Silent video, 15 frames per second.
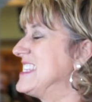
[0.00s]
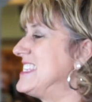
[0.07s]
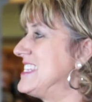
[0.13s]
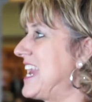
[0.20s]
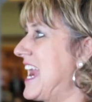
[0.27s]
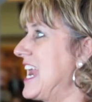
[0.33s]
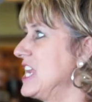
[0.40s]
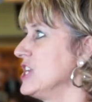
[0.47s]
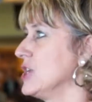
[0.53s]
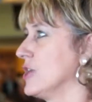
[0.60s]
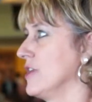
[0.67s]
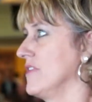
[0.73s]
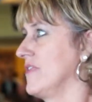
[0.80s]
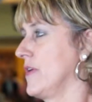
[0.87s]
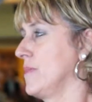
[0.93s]

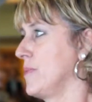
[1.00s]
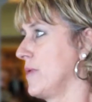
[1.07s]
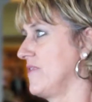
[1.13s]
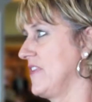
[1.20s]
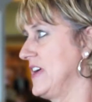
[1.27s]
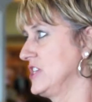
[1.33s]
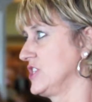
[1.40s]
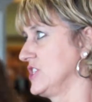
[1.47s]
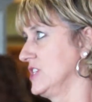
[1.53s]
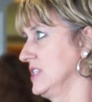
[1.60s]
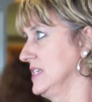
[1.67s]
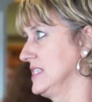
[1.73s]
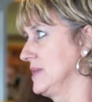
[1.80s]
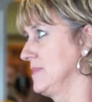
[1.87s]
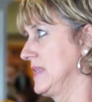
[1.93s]
standard for
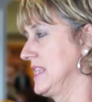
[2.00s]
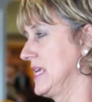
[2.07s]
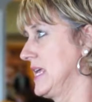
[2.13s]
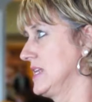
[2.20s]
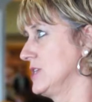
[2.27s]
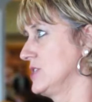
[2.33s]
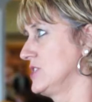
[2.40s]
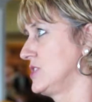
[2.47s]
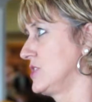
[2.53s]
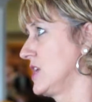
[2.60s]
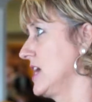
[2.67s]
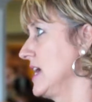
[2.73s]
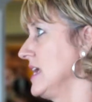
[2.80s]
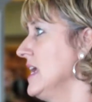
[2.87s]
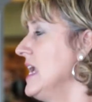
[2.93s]
professionalism in the
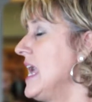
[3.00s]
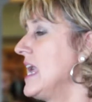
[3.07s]
industry.